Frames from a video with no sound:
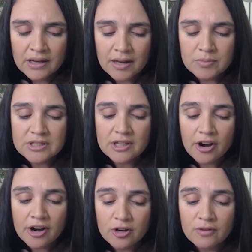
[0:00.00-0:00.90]
I'm
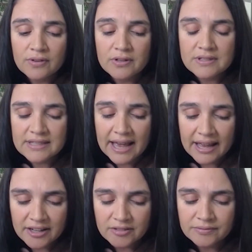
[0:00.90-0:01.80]
sorry you feel
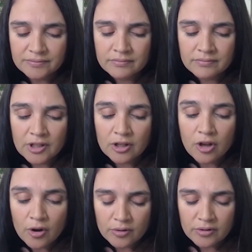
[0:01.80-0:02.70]
sad,
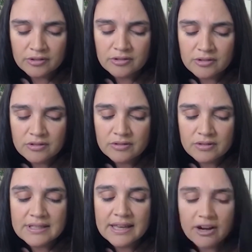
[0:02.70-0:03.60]
alone,
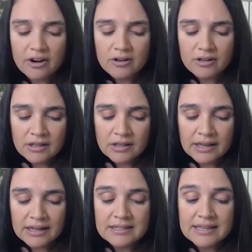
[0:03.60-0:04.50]
scared. I
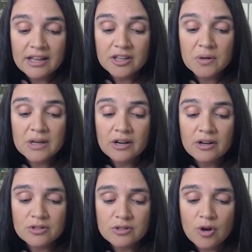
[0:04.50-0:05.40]
can tell you care
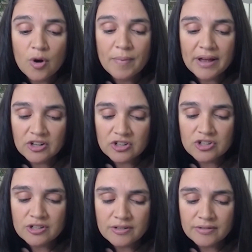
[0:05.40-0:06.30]
so
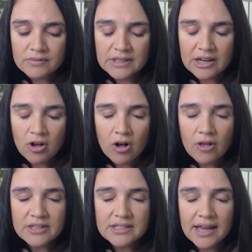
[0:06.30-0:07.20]
much. Take all
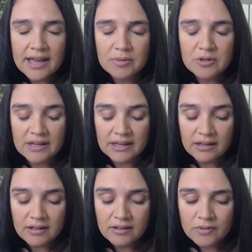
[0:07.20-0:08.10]
the time you
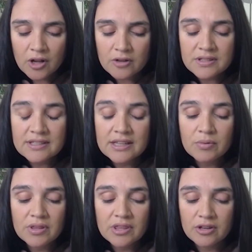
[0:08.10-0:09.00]
need. I'll sit
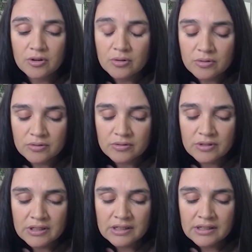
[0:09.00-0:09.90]
with you
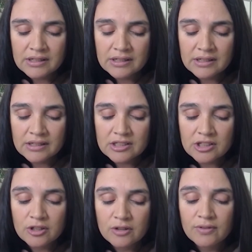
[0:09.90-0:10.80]
until
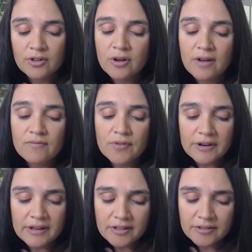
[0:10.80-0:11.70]
you feel
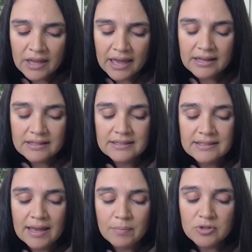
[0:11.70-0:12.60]
comforted. I
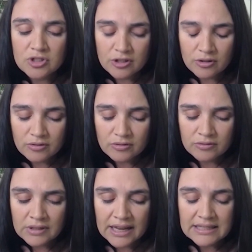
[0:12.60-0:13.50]
accept you.
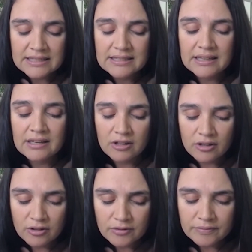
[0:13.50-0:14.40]
I see
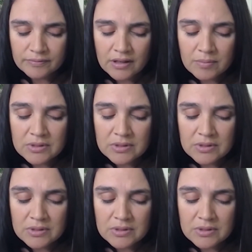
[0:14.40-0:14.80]
you. I'm